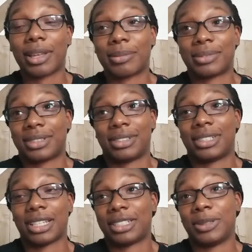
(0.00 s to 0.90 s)
That was
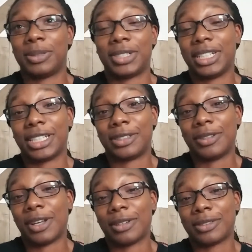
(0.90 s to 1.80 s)
that's just who she is,
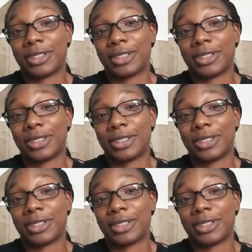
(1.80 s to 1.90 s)
you know.